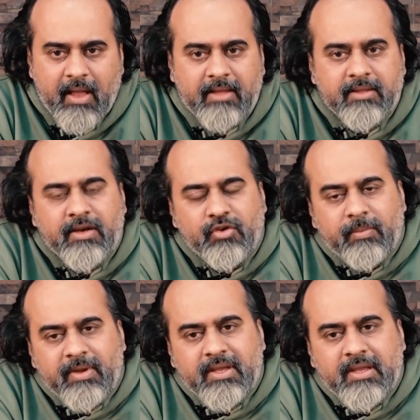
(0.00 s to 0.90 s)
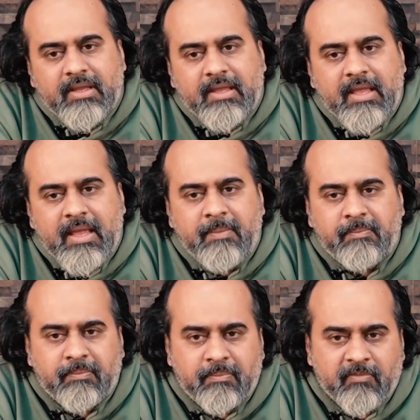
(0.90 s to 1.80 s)
and then you may
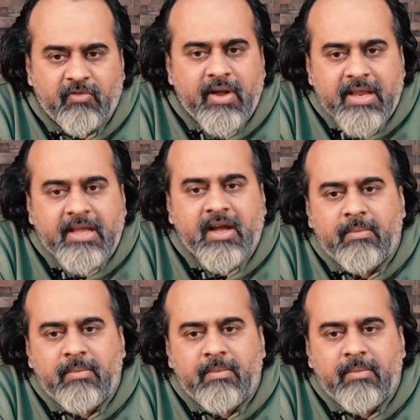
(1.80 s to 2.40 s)
keep worrying